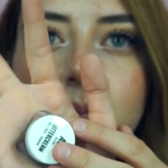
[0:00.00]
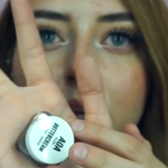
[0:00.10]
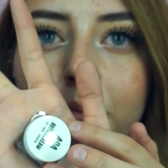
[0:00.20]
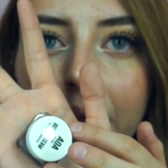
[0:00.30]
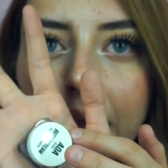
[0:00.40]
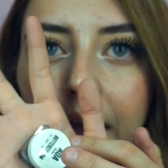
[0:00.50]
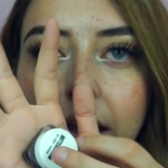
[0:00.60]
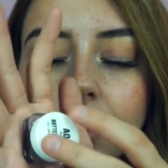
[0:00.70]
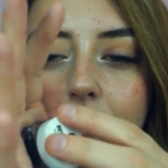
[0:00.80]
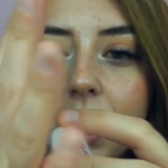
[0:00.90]
big in my
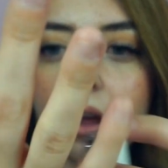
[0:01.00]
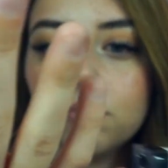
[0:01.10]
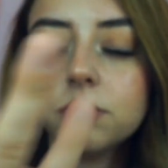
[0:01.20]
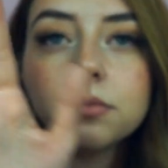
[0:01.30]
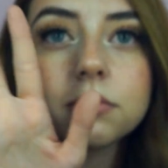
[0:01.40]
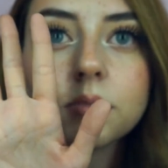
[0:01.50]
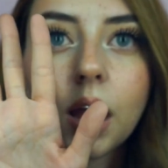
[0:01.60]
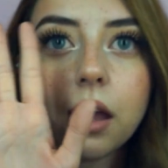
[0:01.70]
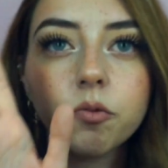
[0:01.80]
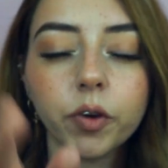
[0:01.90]
hand, but
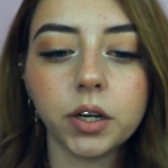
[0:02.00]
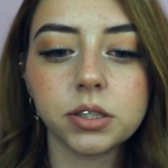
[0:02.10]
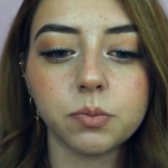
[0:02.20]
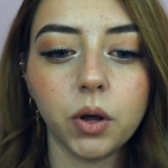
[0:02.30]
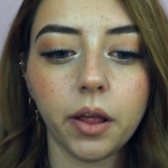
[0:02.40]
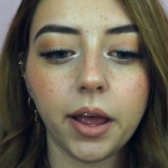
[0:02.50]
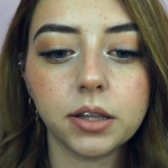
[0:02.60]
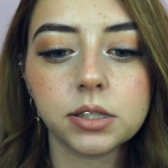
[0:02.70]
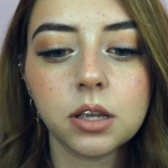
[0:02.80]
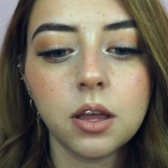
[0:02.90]
I have very small
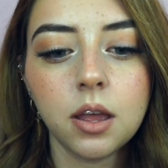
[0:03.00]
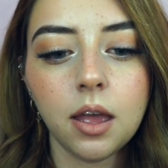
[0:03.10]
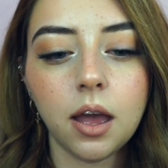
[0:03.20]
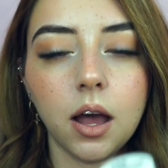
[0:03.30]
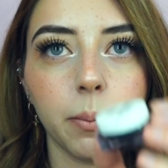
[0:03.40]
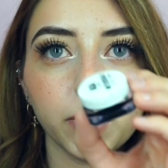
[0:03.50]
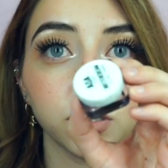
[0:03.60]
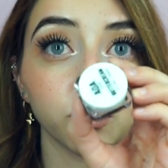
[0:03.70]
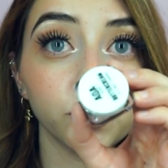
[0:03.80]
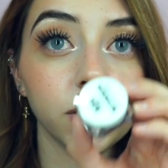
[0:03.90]
hands. But
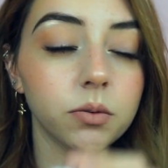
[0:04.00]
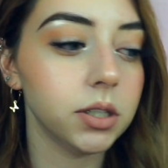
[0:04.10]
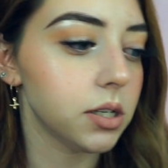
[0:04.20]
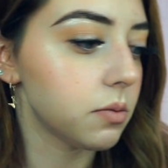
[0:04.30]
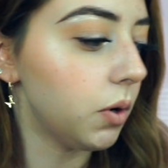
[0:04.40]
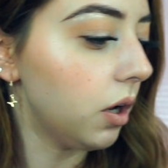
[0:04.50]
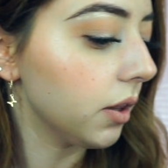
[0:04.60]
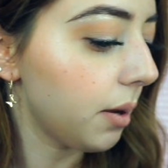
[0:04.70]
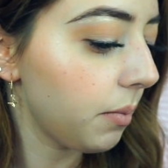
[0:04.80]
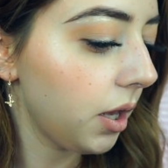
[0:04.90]
it's really small.
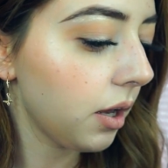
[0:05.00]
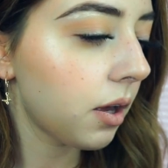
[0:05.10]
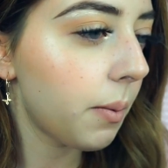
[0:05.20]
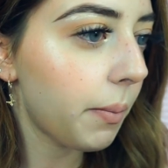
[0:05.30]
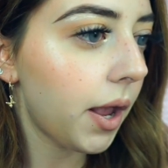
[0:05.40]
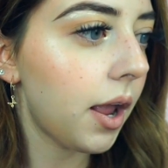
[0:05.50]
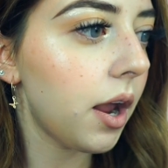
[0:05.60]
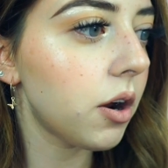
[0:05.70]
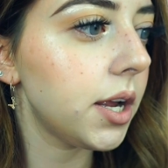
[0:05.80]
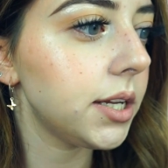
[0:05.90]
Let me
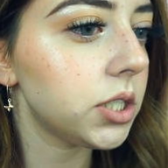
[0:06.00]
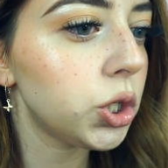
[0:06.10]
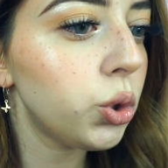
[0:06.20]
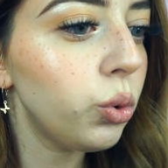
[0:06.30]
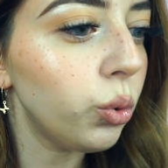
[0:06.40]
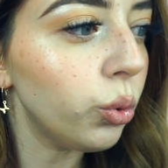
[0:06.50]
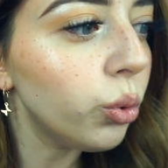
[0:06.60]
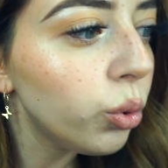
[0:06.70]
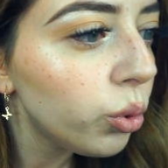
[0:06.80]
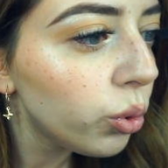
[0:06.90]
compare it
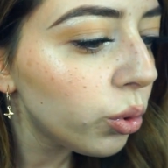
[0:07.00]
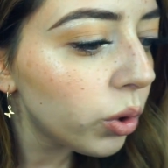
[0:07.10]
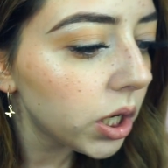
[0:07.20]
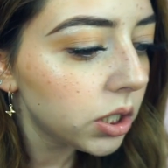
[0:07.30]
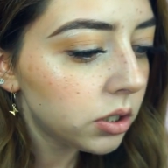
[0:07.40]
to